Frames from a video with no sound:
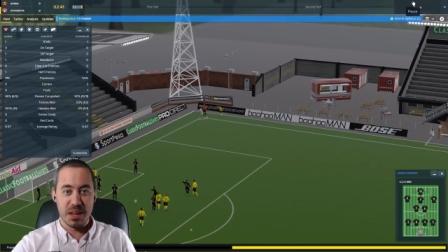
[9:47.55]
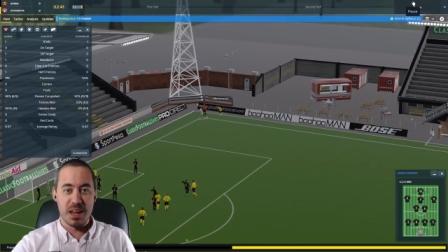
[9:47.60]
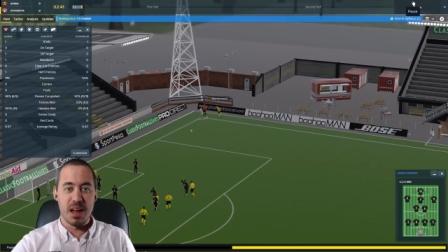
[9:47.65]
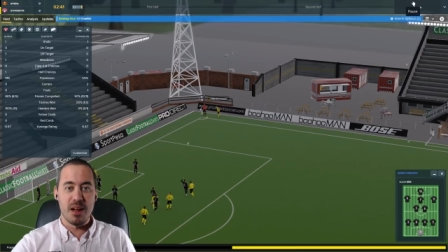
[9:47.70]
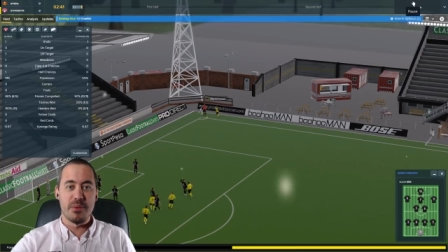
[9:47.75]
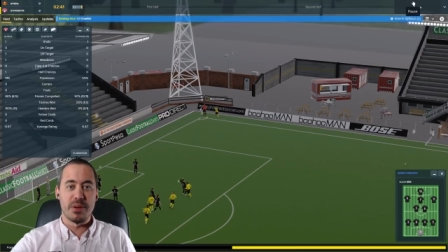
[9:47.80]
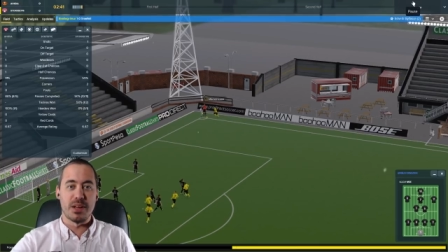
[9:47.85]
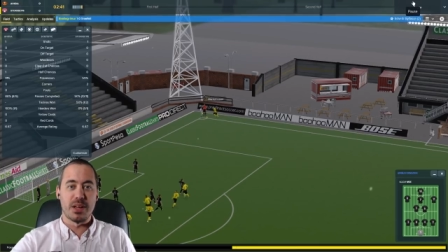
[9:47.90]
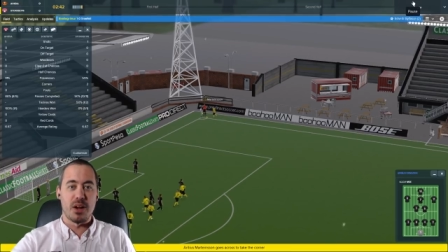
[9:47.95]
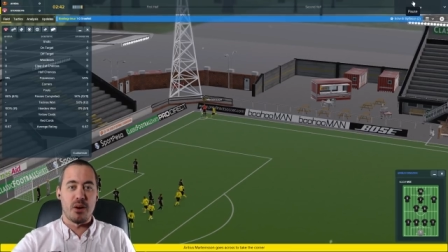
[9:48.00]

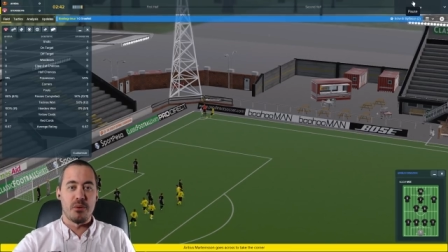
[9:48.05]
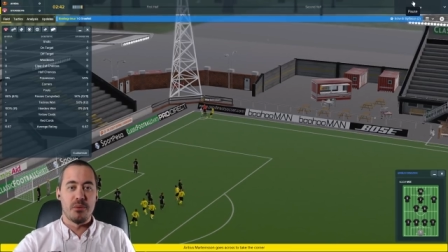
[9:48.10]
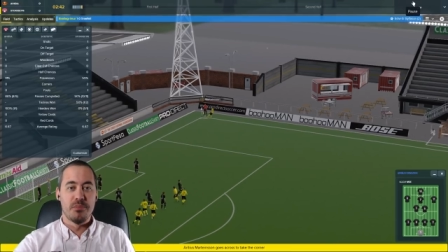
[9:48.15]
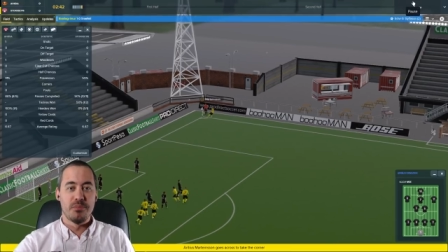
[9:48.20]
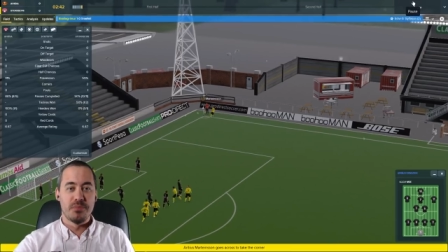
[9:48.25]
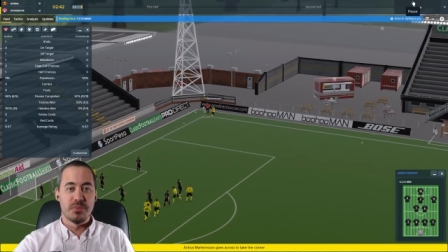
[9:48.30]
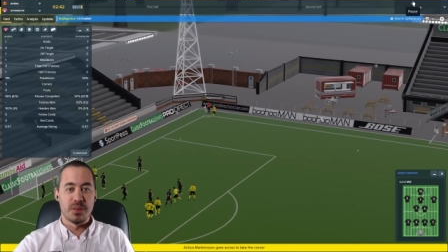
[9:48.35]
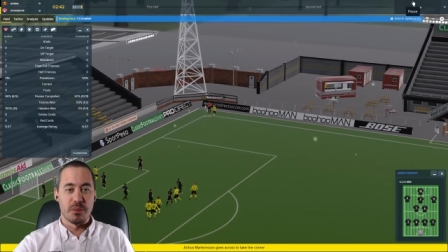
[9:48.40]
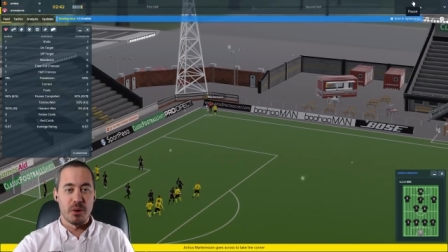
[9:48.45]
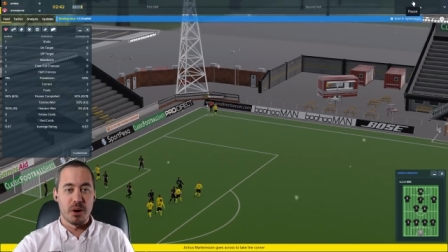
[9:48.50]
Here we go.
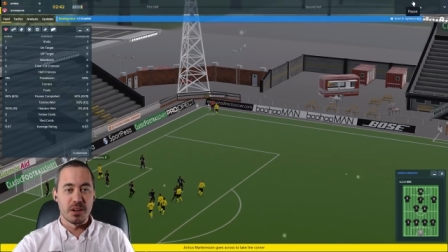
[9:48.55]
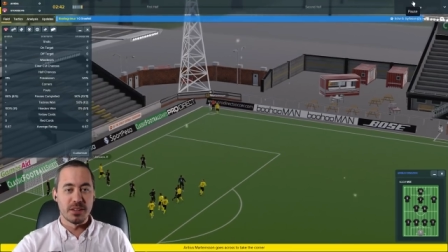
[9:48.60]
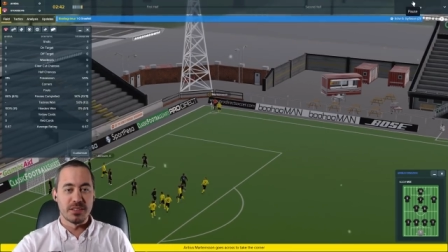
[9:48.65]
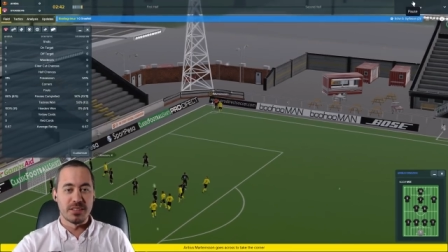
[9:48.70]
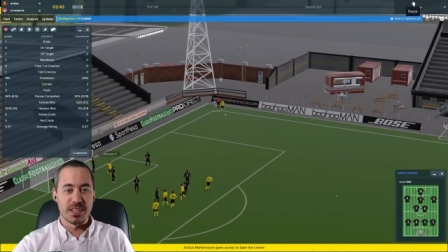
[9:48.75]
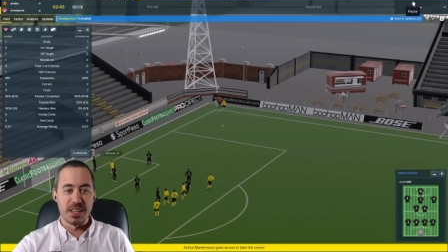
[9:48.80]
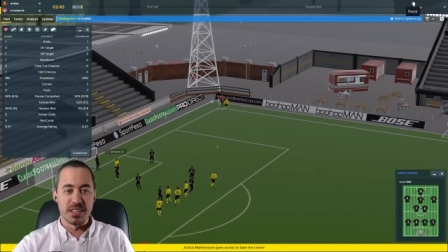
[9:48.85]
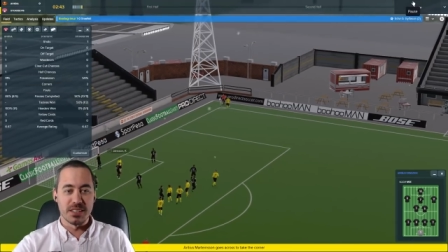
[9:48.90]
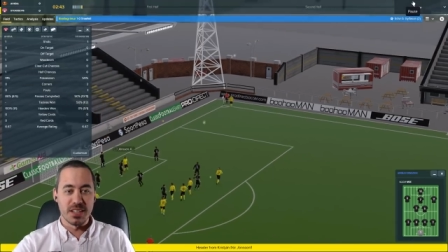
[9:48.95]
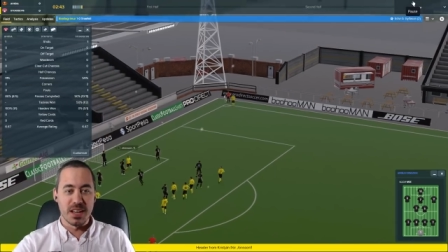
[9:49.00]

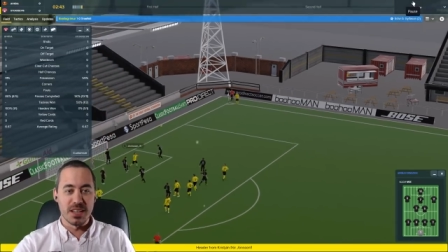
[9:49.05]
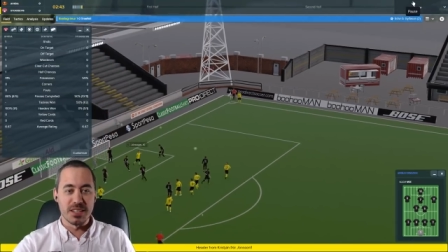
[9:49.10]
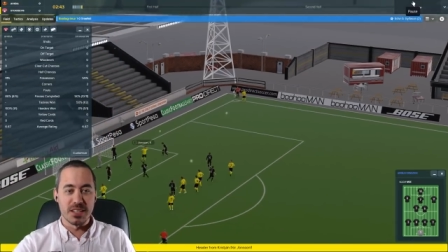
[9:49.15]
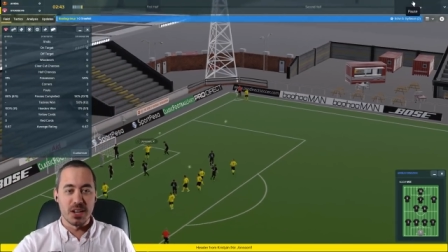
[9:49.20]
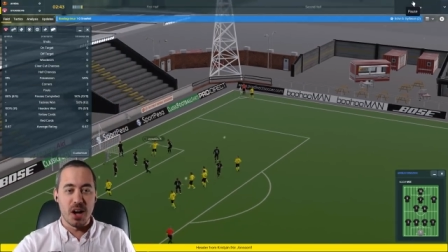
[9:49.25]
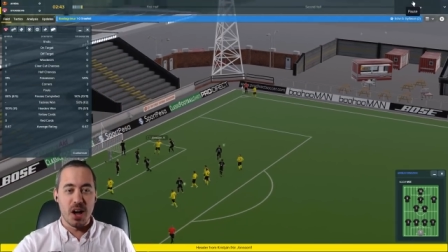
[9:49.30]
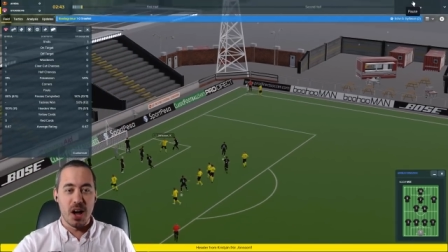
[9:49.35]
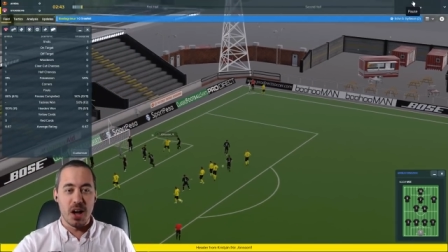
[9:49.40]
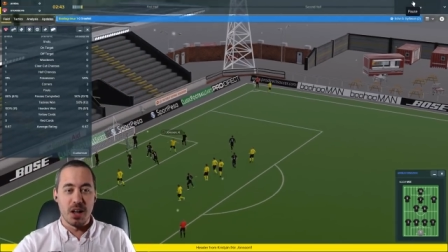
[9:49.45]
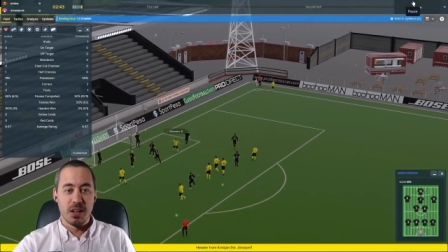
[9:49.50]
Martinson, he does it
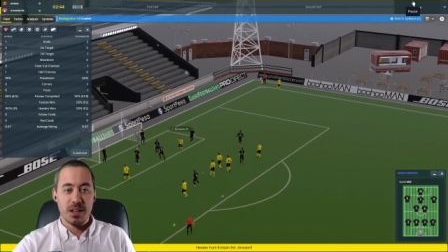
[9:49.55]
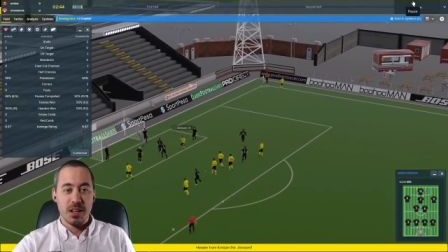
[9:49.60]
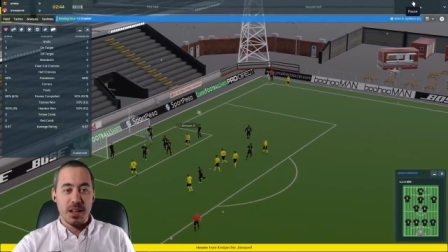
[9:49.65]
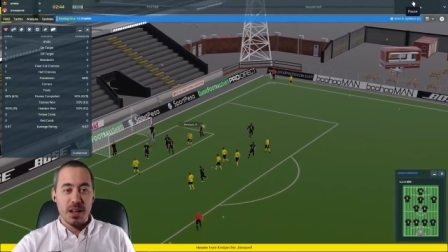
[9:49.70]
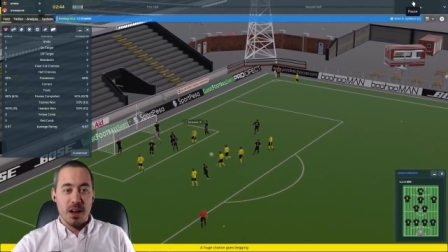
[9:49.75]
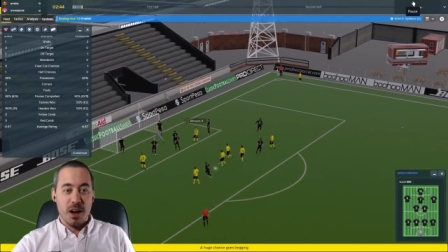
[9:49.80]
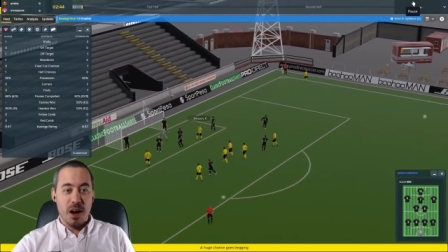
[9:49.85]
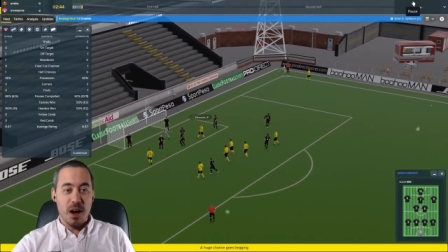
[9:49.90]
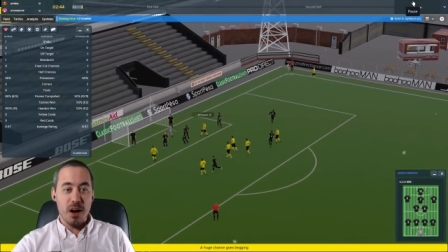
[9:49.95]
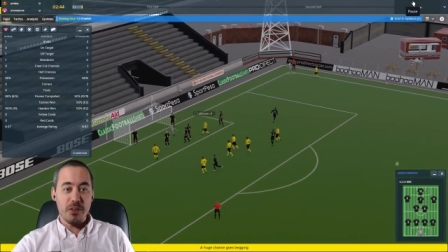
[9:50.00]
all.
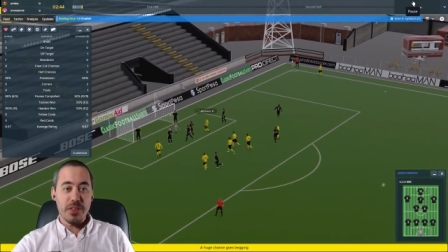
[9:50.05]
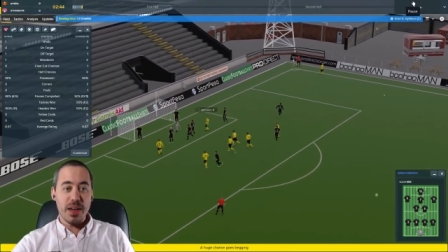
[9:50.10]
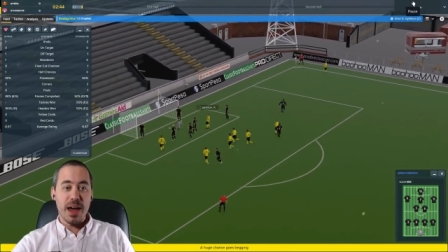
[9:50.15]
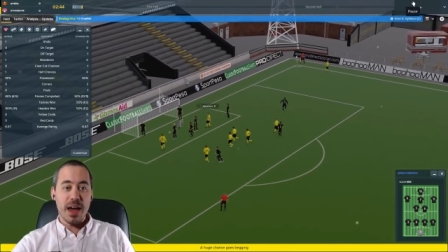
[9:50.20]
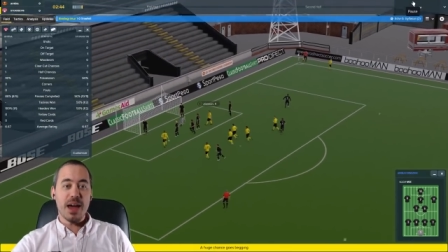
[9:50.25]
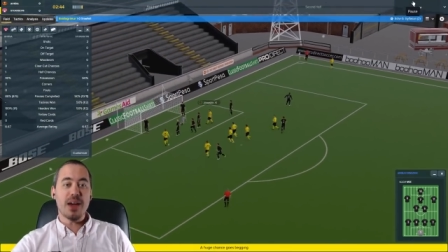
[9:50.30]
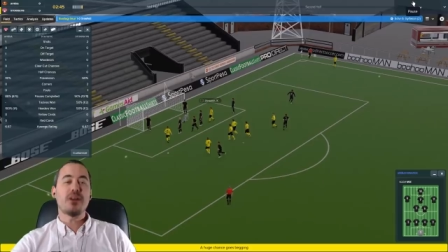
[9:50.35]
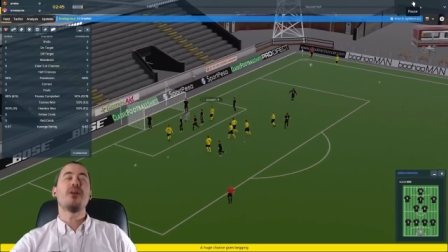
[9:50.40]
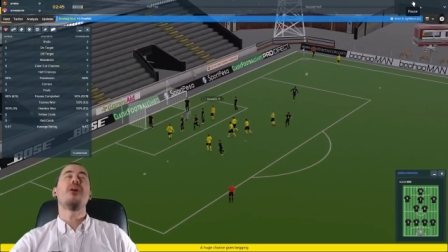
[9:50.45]
Oh, the header.